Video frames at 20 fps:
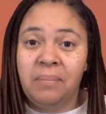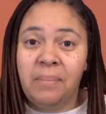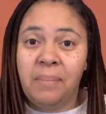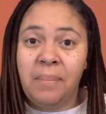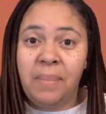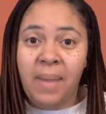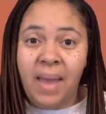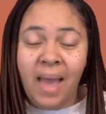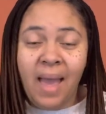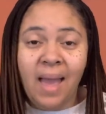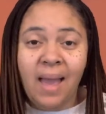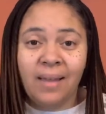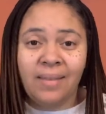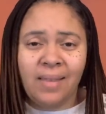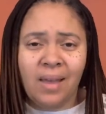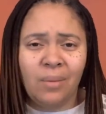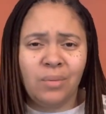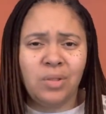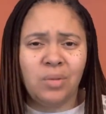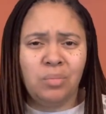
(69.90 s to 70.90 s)
bag
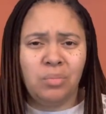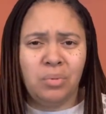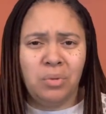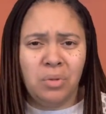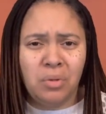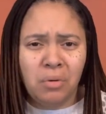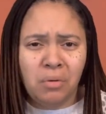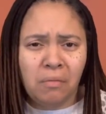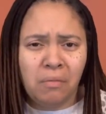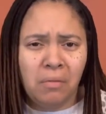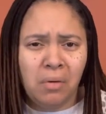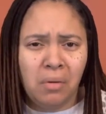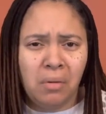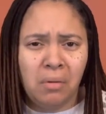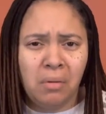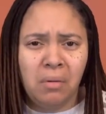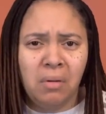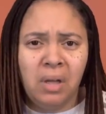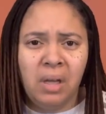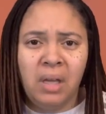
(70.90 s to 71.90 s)
that was beautiful.
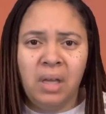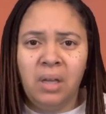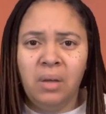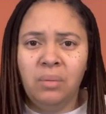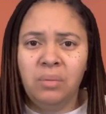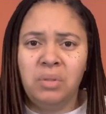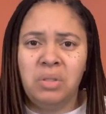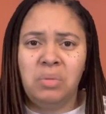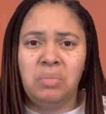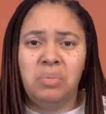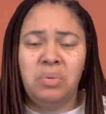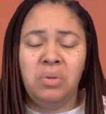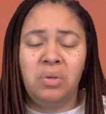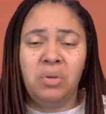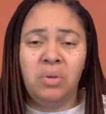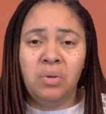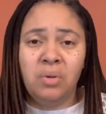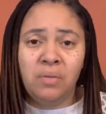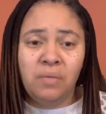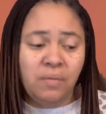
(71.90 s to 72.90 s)
It's
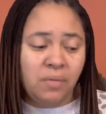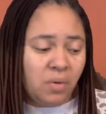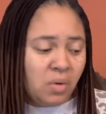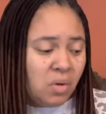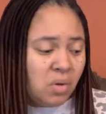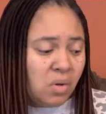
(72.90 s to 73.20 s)
beautiful